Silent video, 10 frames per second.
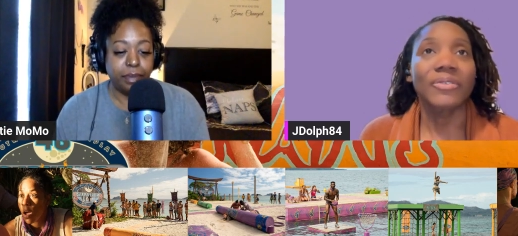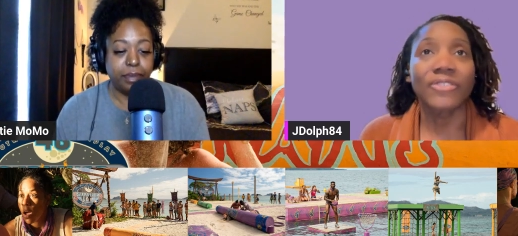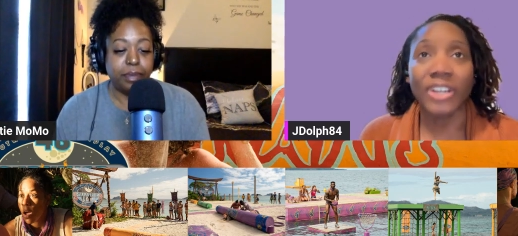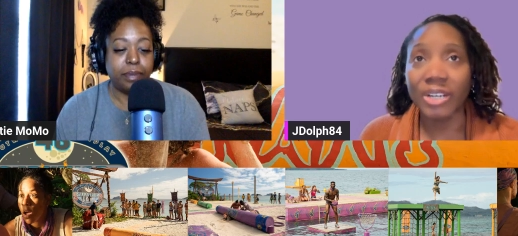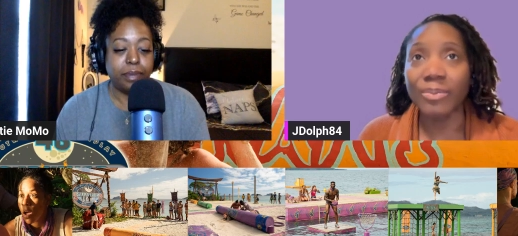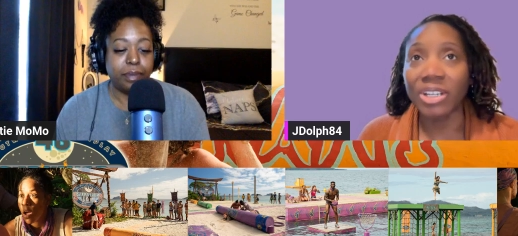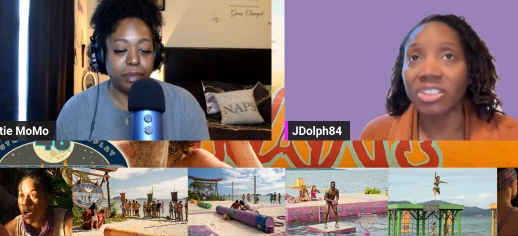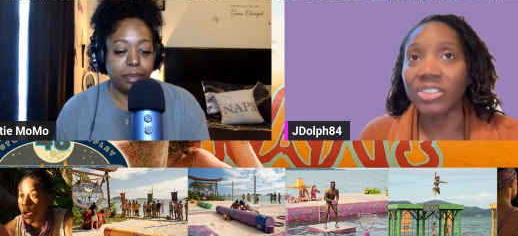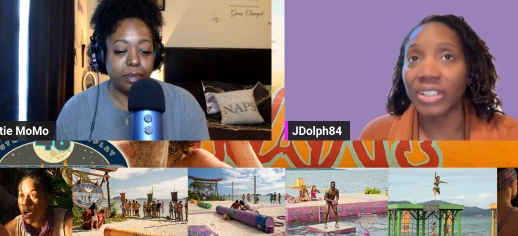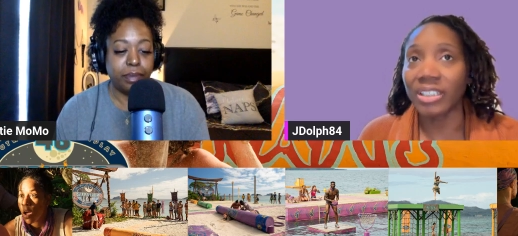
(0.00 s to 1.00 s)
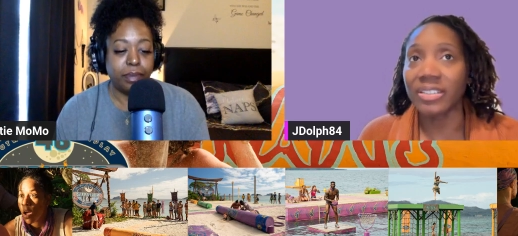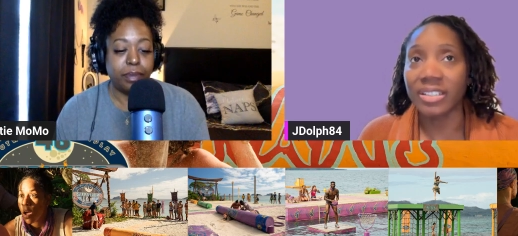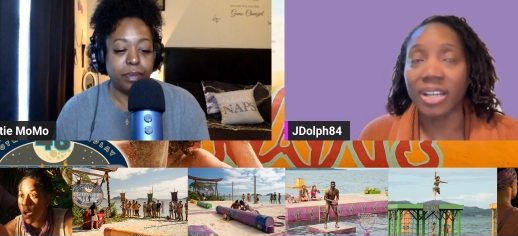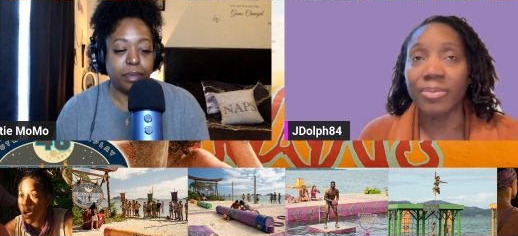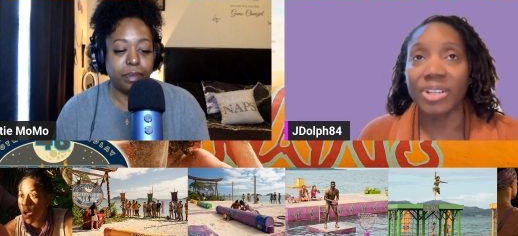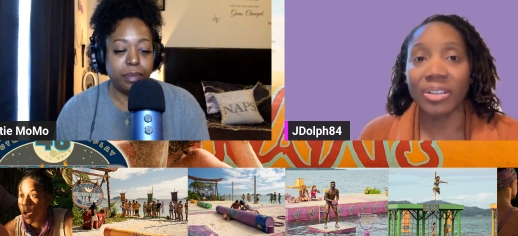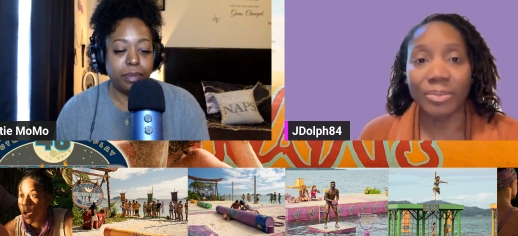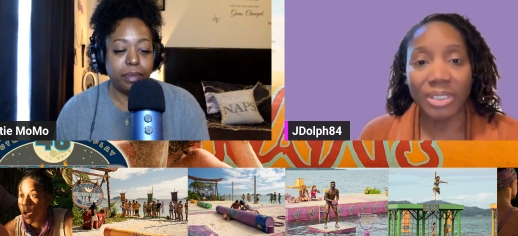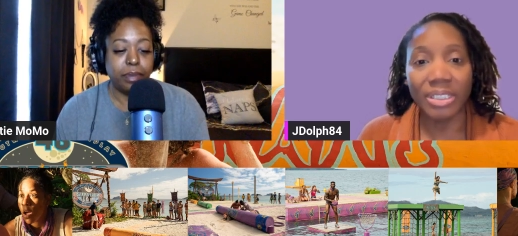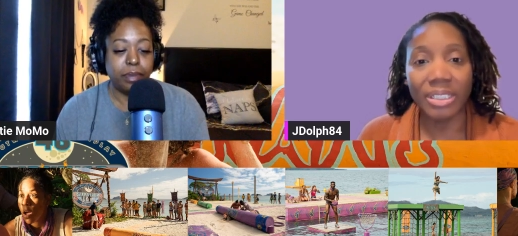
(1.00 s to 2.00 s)
Speaker 1: very much of like a Slumdog
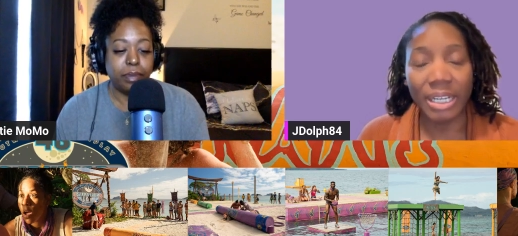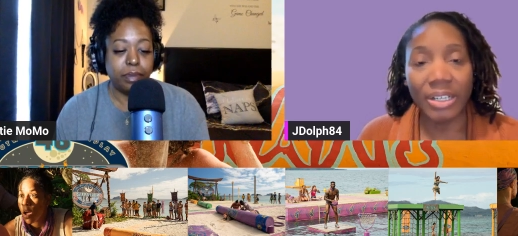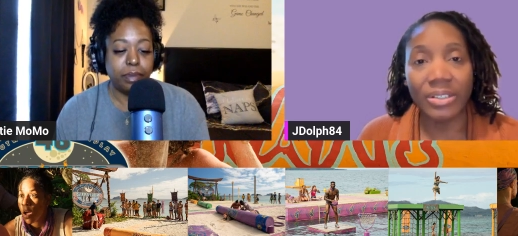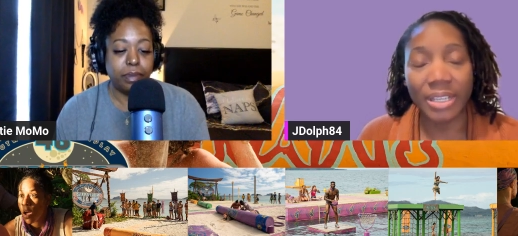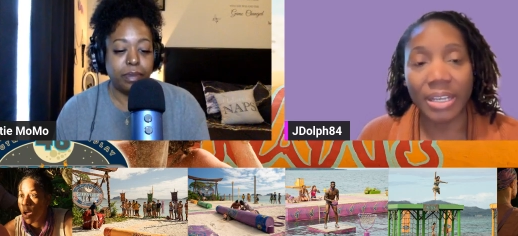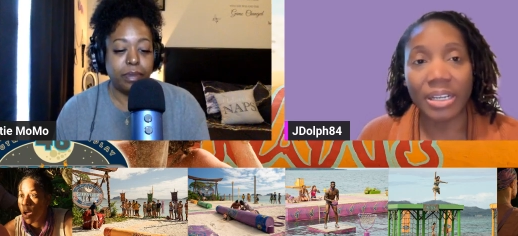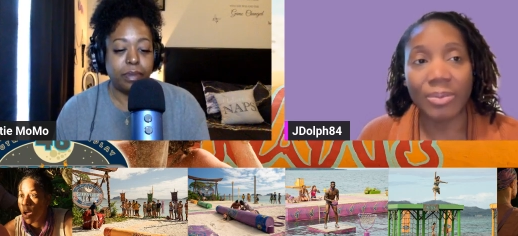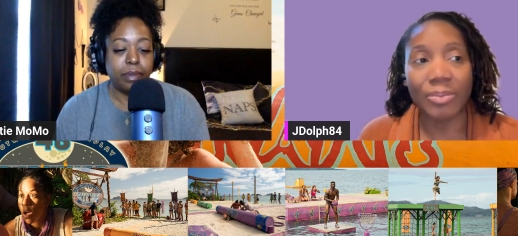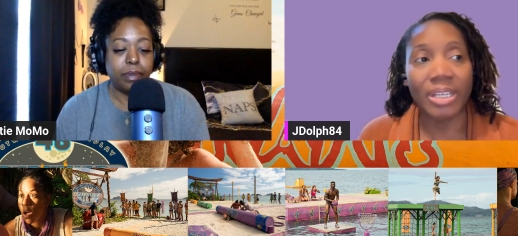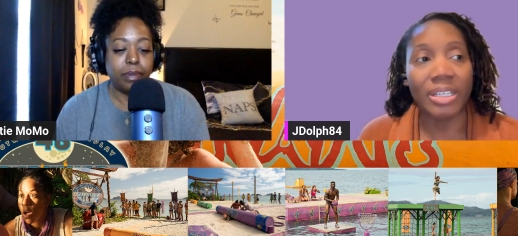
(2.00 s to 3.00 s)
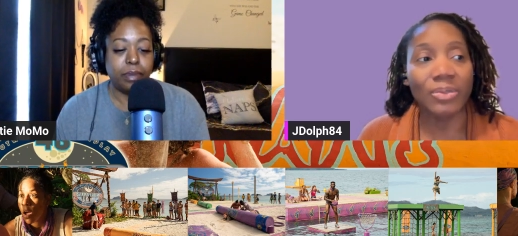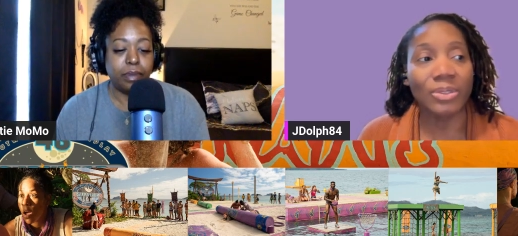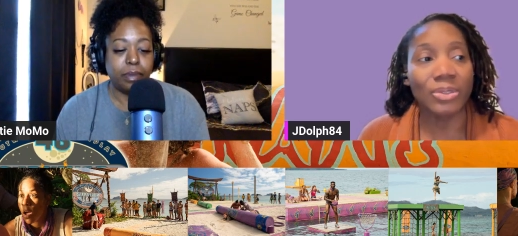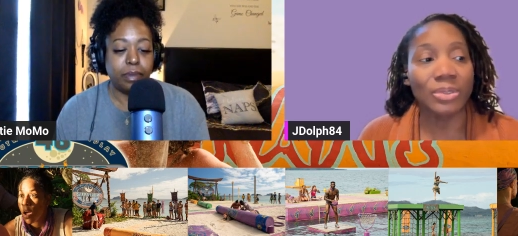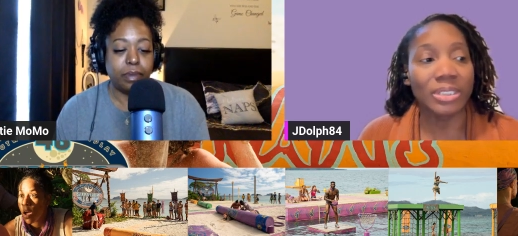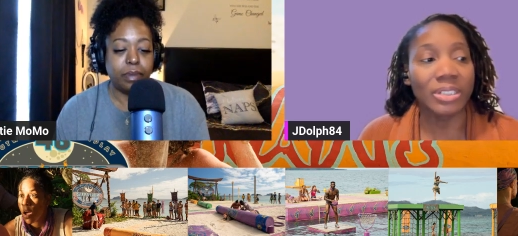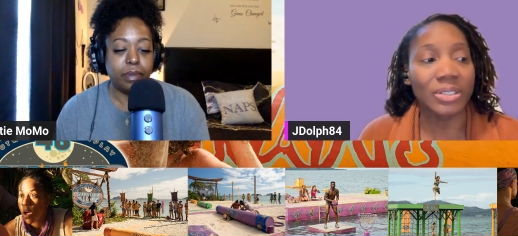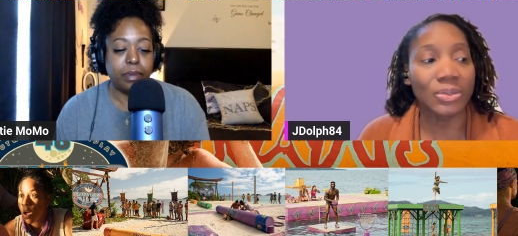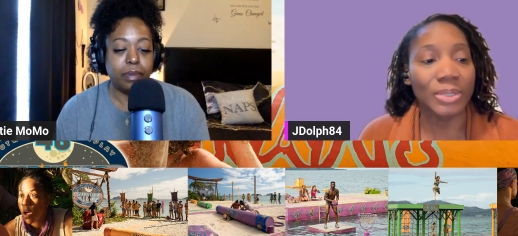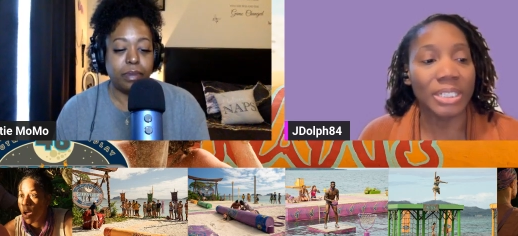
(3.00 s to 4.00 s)
Millionaire setup. And it was really
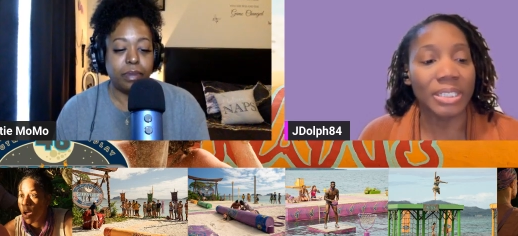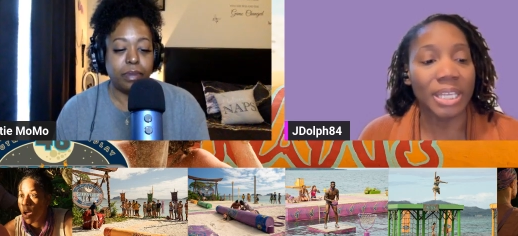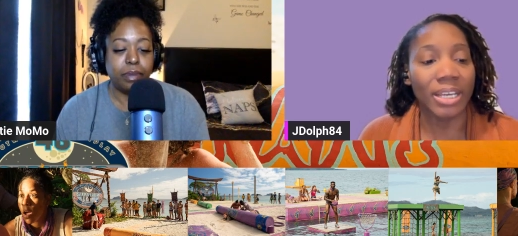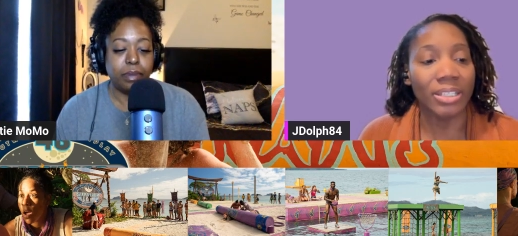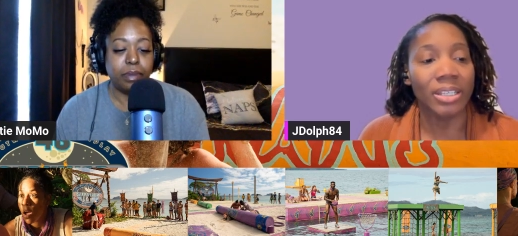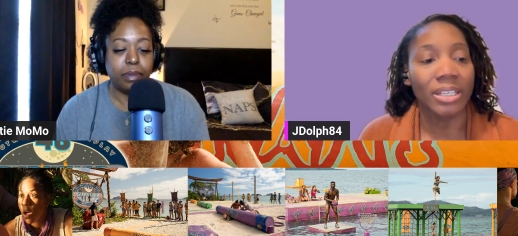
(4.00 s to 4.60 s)
sweet that